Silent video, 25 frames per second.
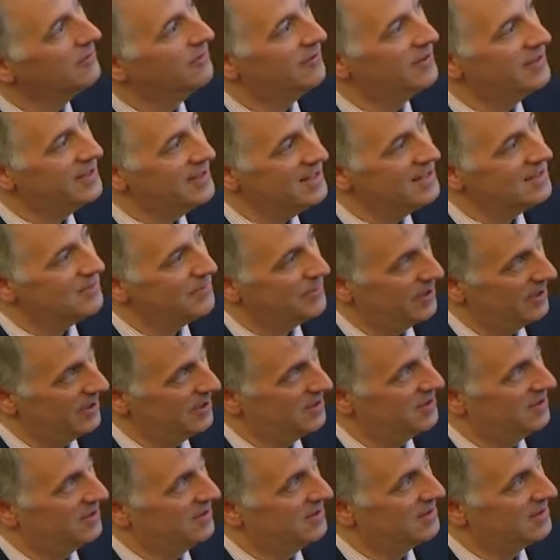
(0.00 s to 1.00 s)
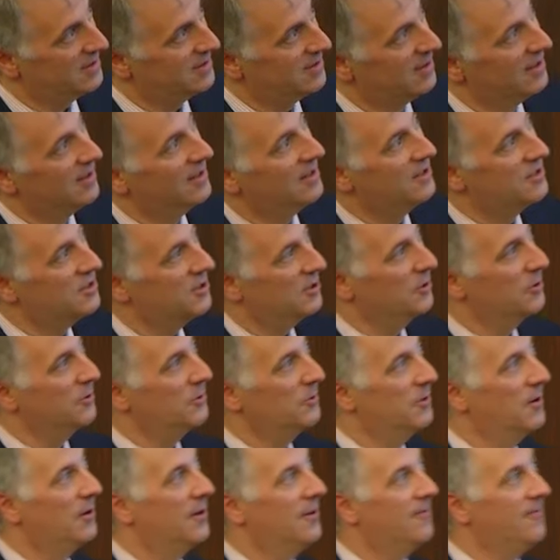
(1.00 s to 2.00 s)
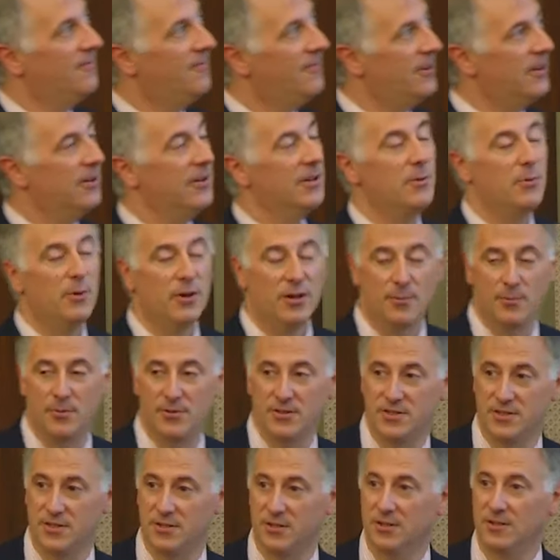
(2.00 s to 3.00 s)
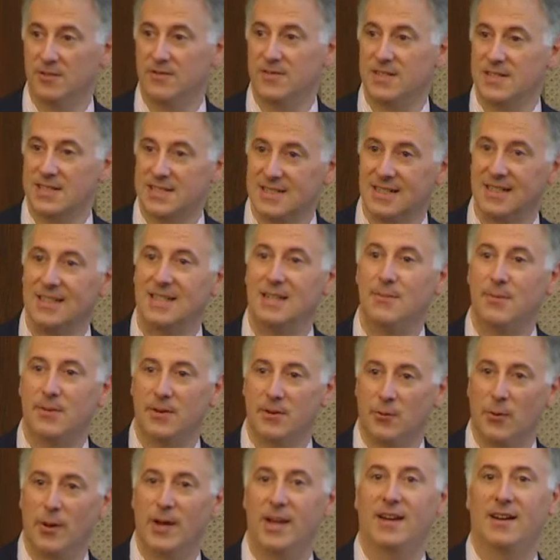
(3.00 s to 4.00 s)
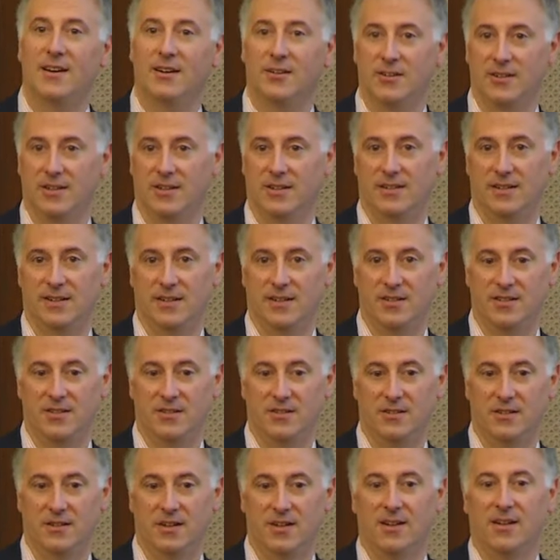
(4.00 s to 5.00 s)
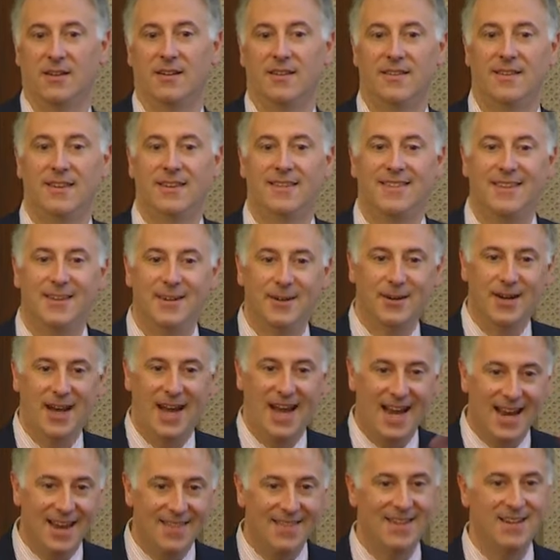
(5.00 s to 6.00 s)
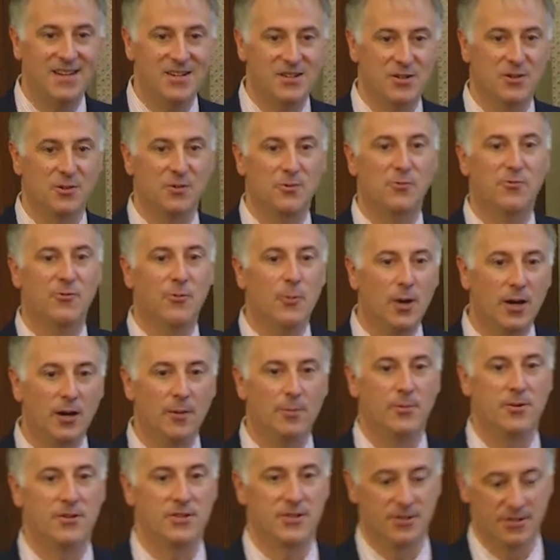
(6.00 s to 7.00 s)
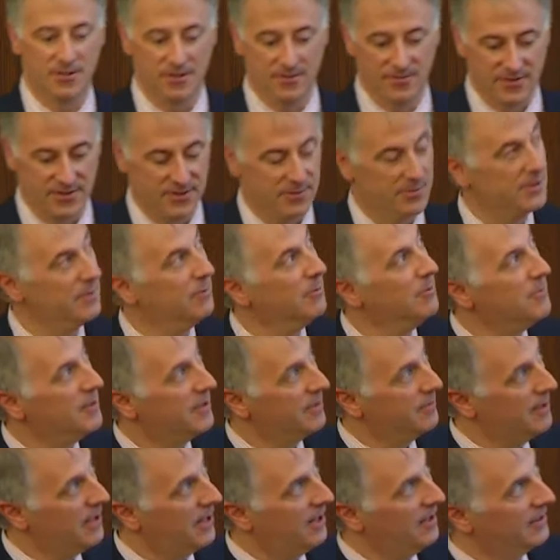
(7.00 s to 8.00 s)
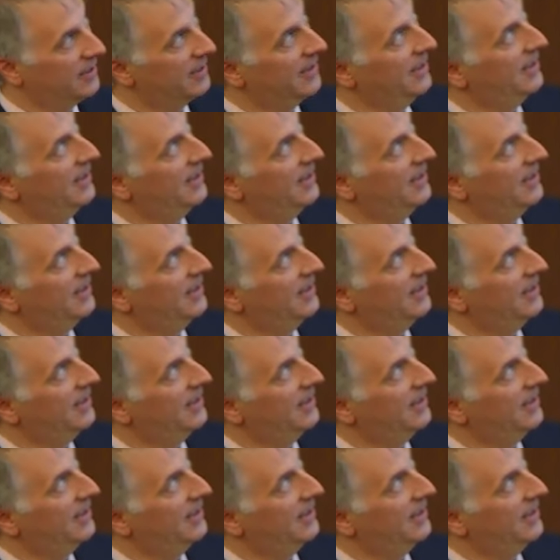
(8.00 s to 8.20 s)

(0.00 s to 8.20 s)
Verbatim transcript: of these patients showed very well-preserved sleep and wake architecture, that there, and they showed well-preserved cerebral metabolic